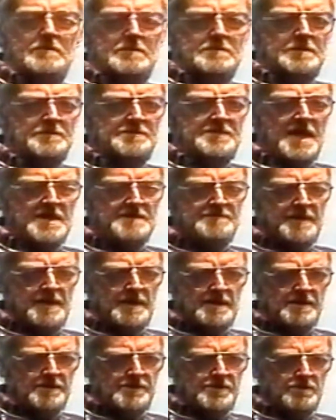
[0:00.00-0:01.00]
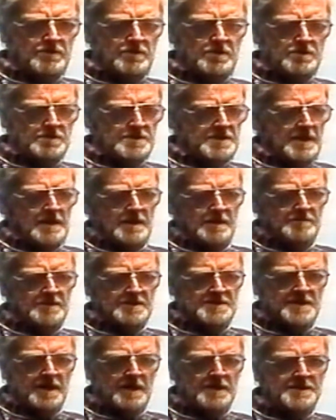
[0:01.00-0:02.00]
from Tasmania to New Zealand was
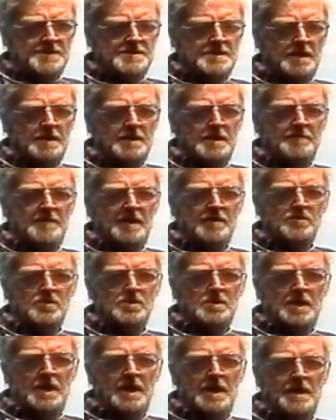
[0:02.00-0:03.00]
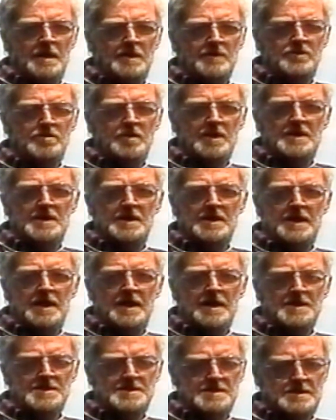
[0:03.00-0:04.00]
nice. I only met one gale in 20
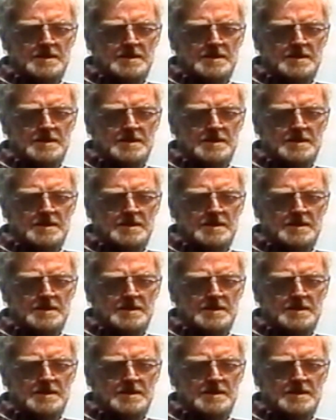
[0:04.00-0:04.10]
days.